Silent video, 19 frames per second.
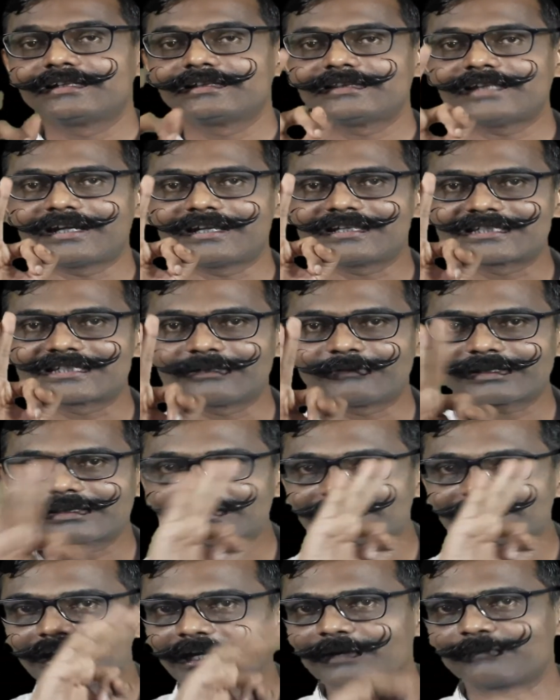That is our
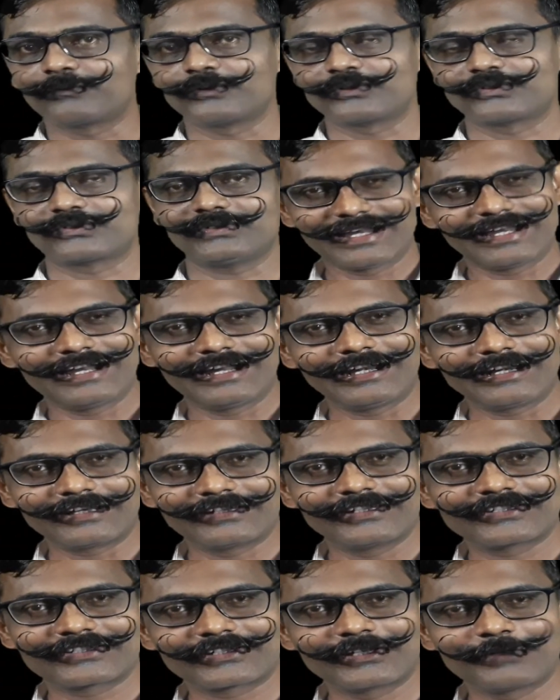third postulate. Are
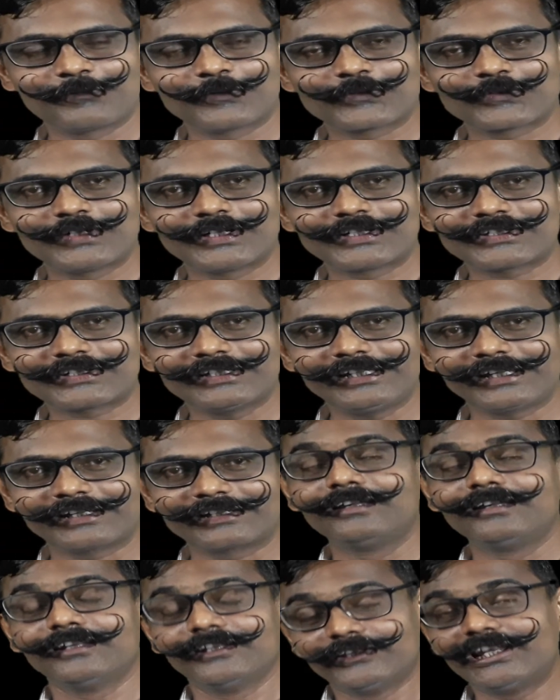these three postulates
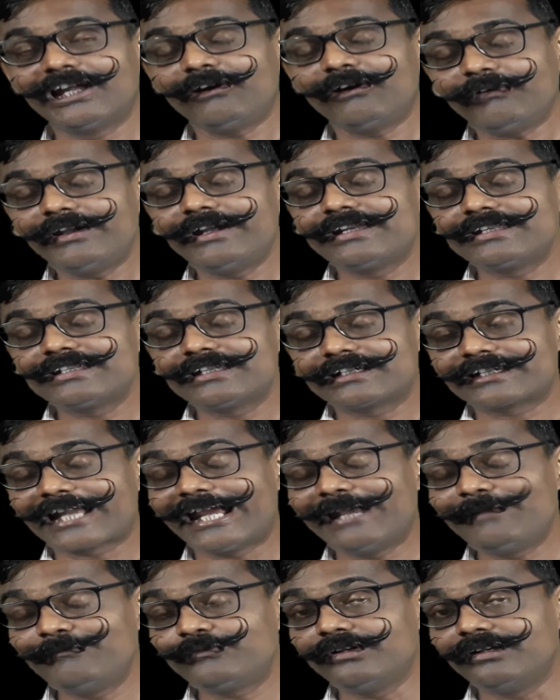clear? Now it is a
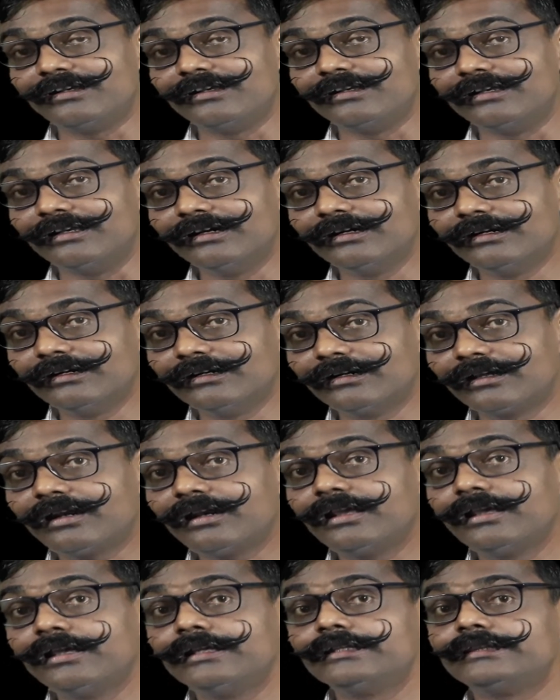time to
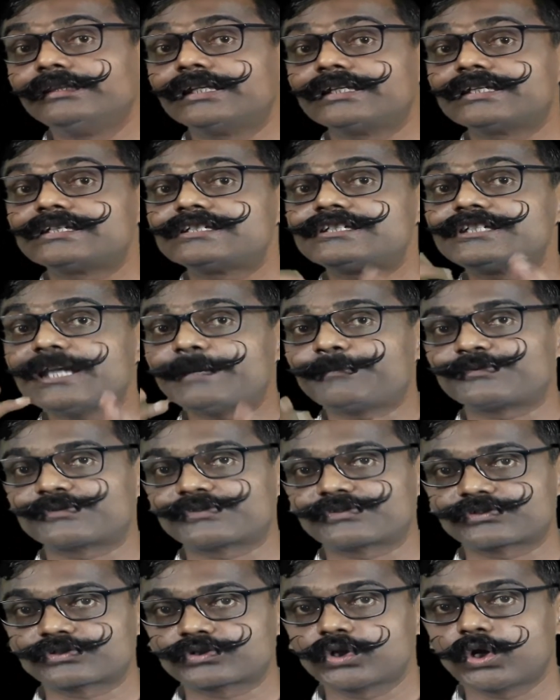learn the
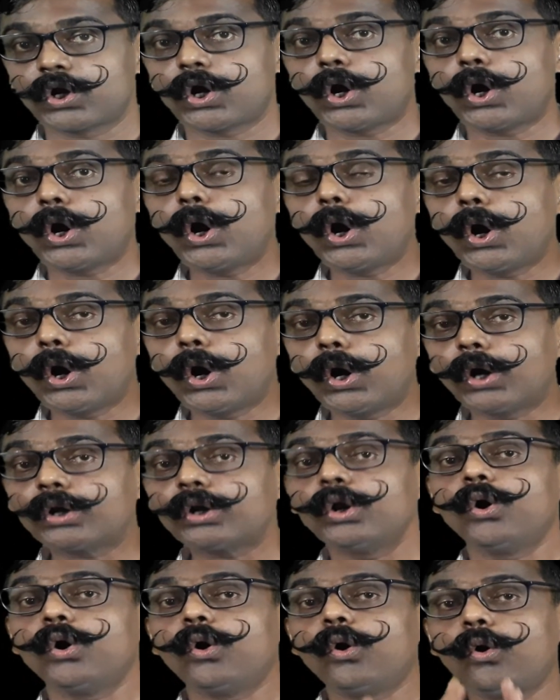shapes or
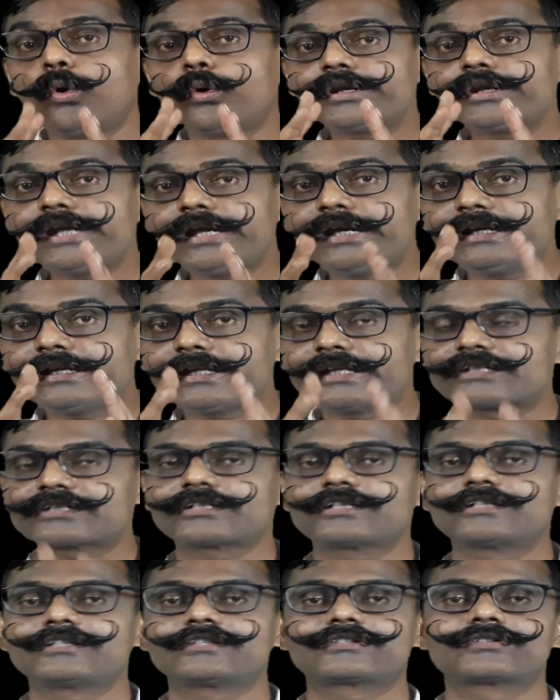
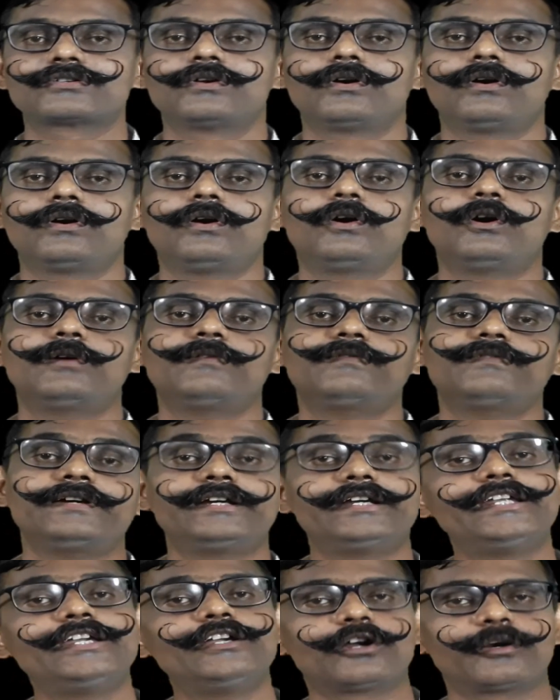orientations of
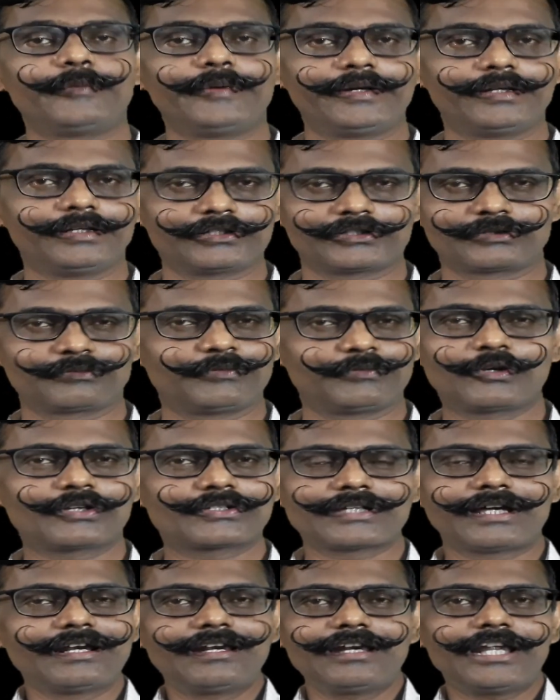d orbitals, because
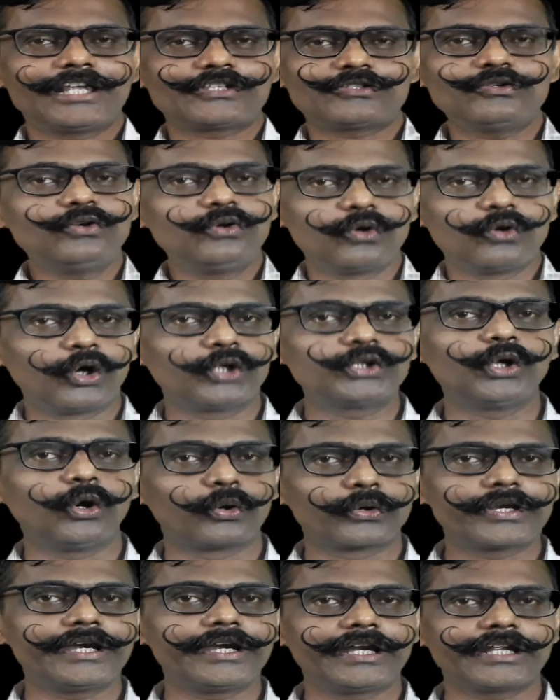unless you know the
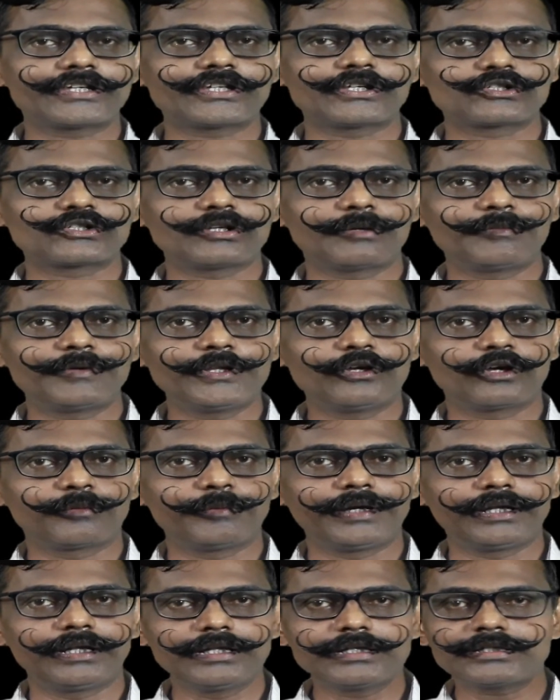orientations of d
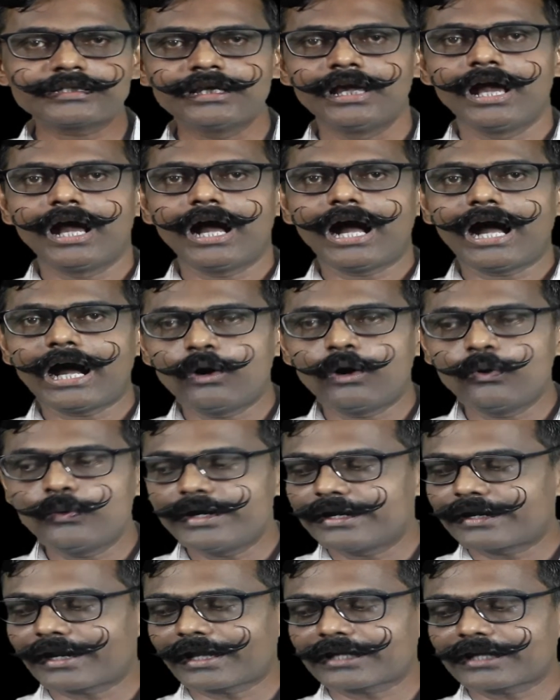orbitals, how
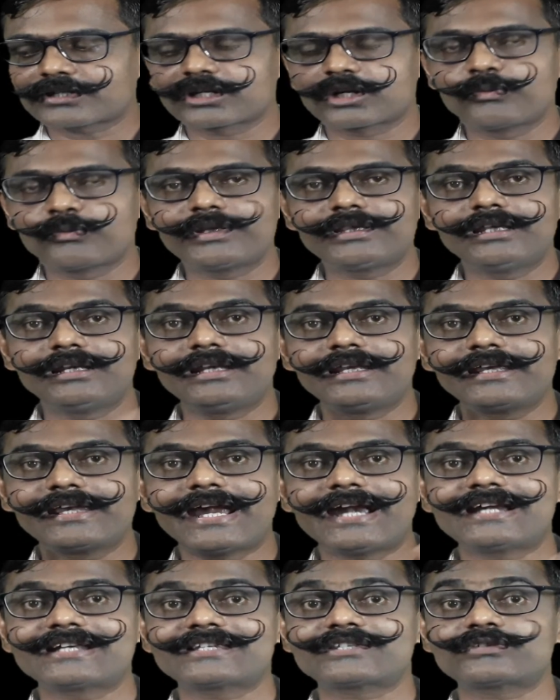interaction with the
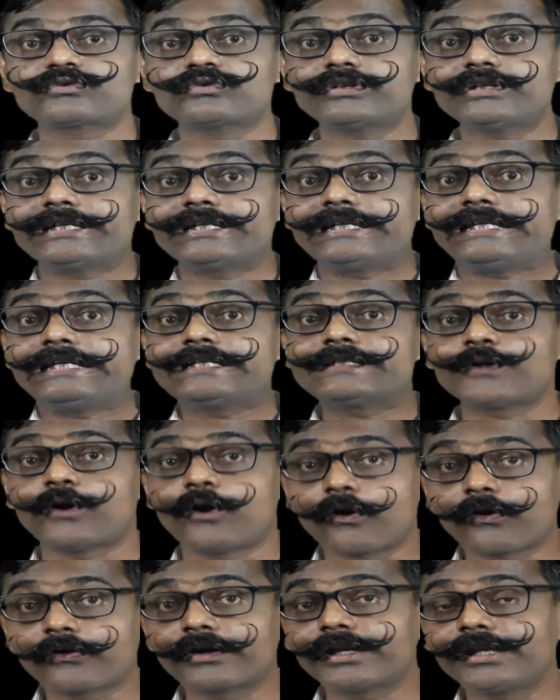ligands is
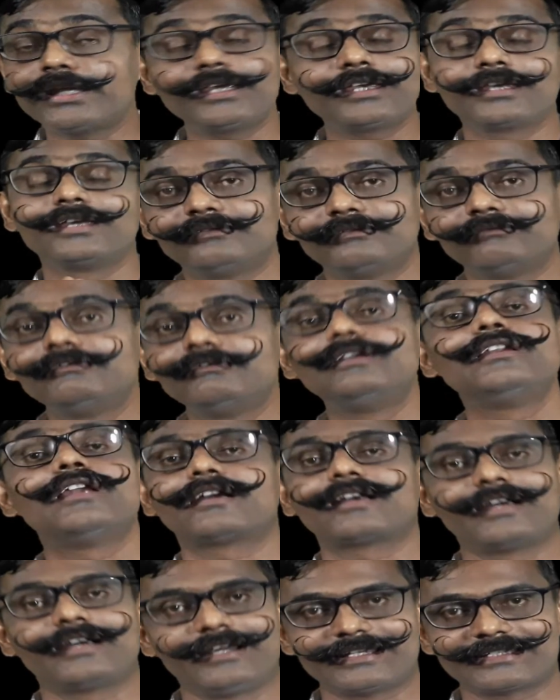occurring, will not
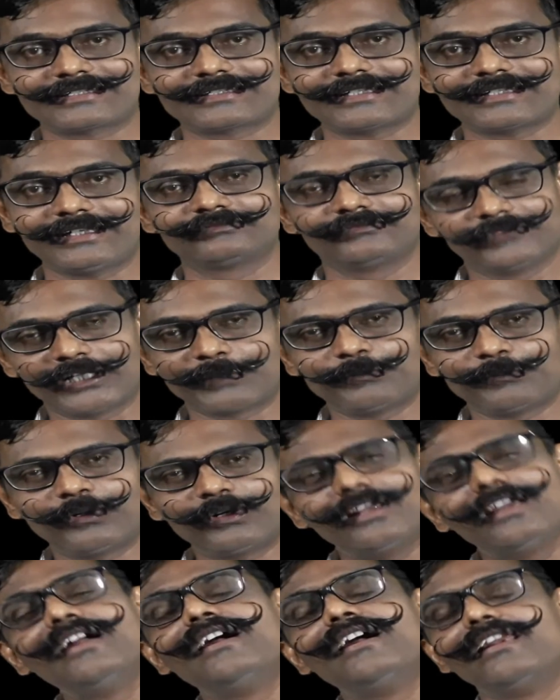understand. Therefore,
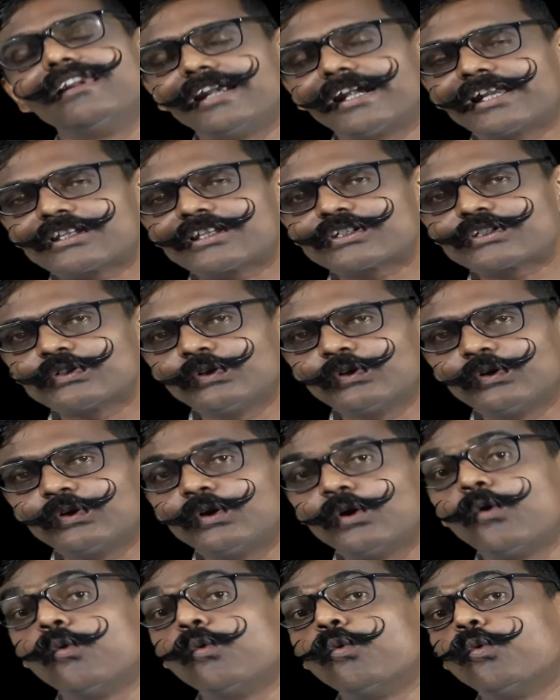let us know
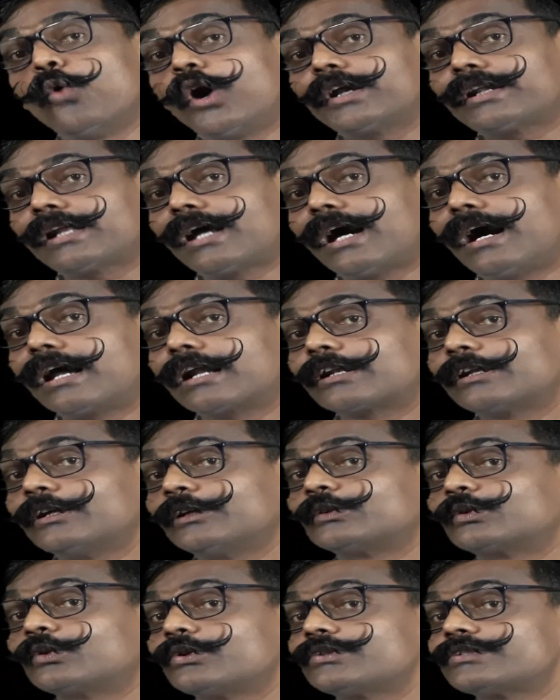what are
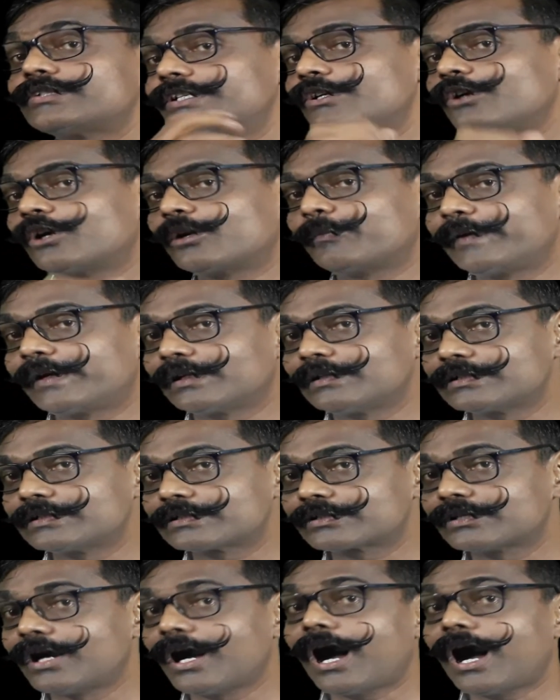those d
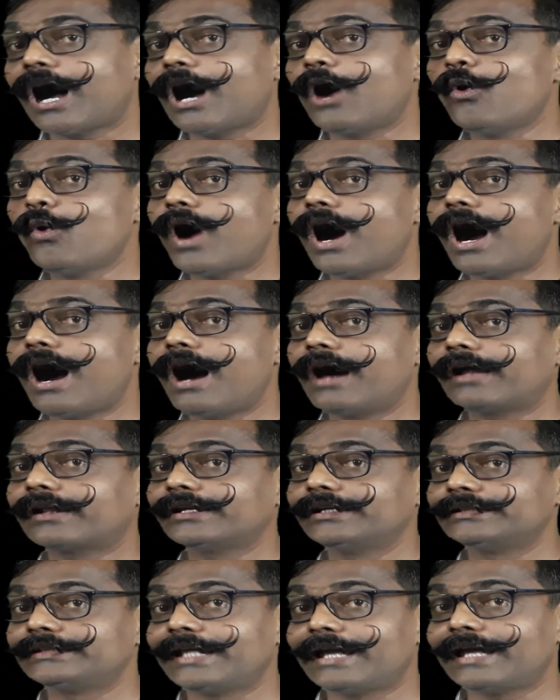orbitals, how are
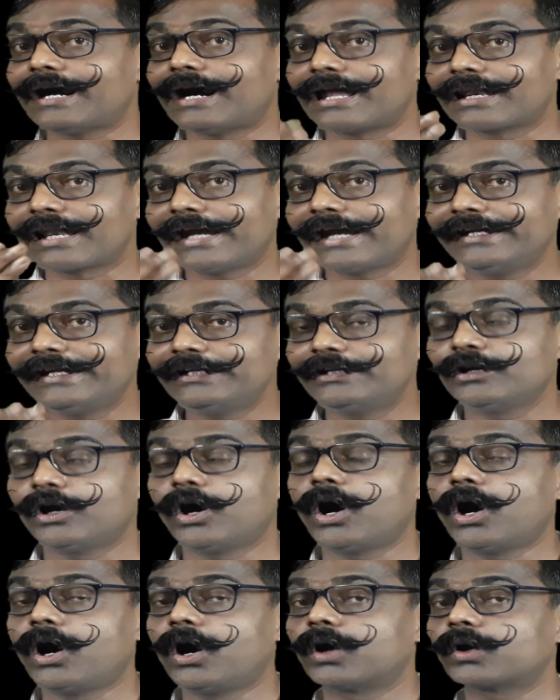they aligned
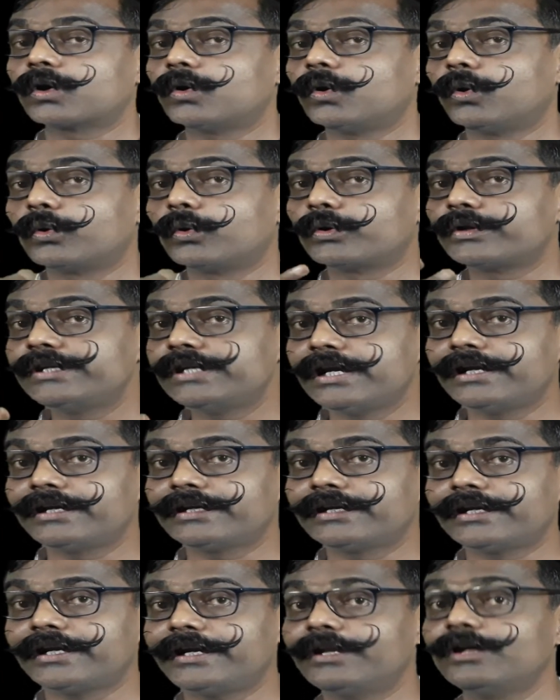or
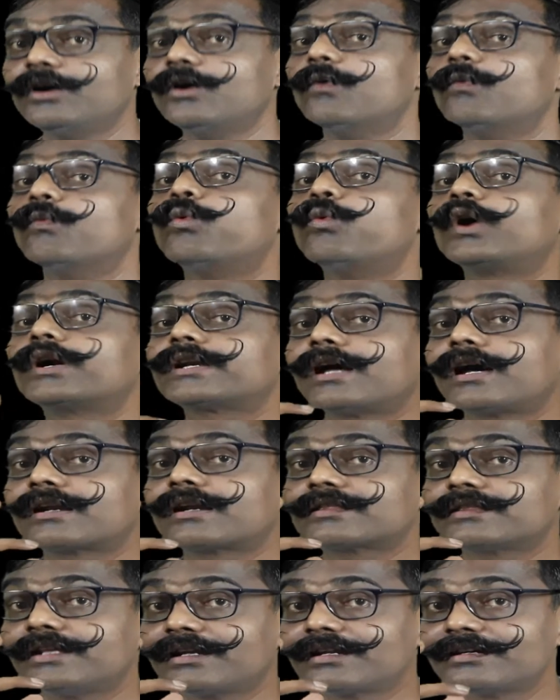oriented, what are
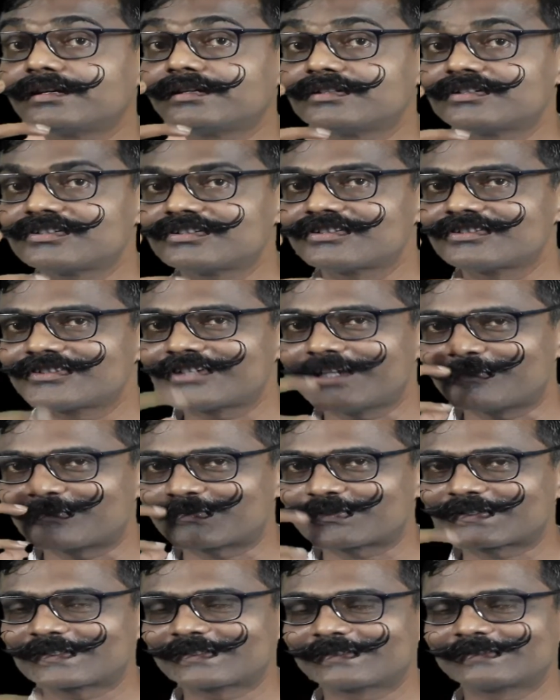their
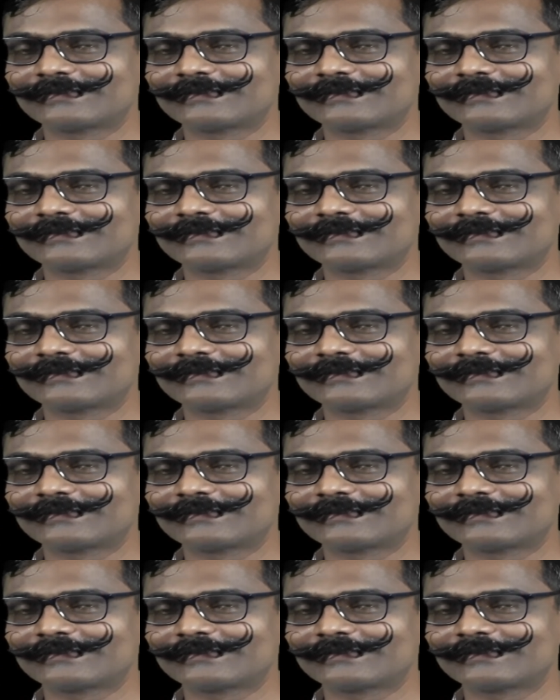shapes.